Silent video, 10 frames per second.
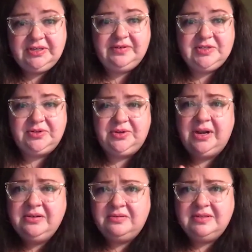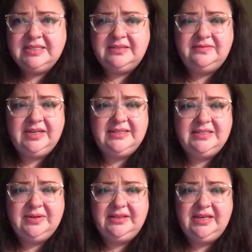friends with Crohn's and friends
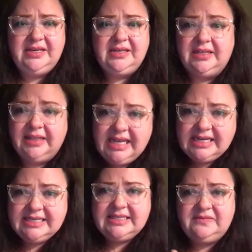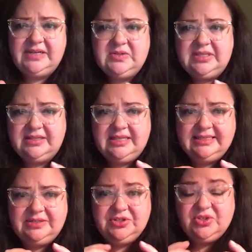with colitis and friends with things
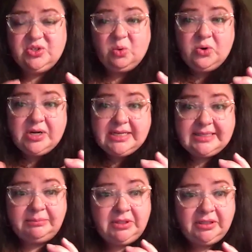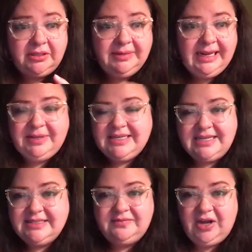that are sort of similar, but I've been
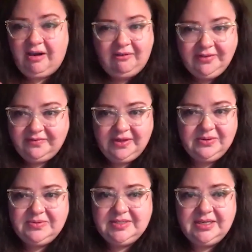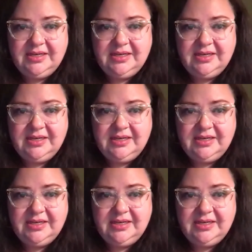tested for all of those